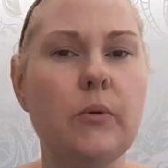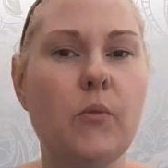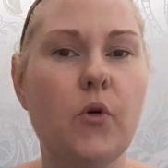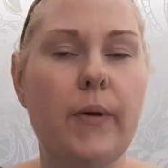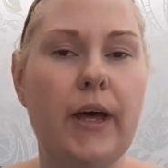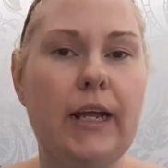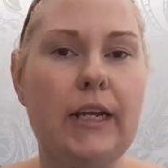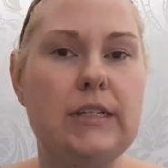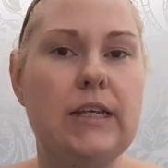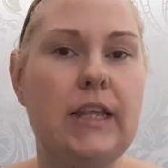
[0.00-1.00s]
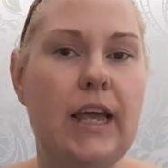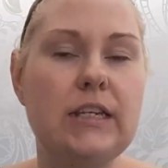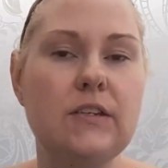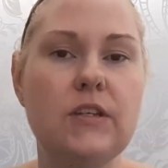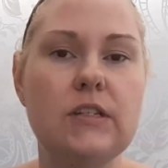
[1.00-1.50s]
little bit more about Ines at
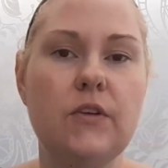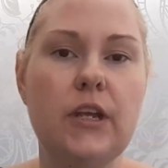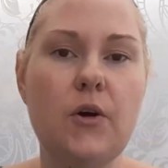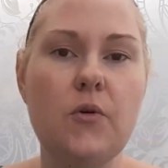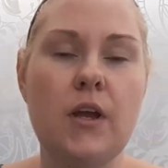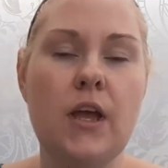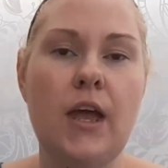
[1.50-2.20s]
the end of this video,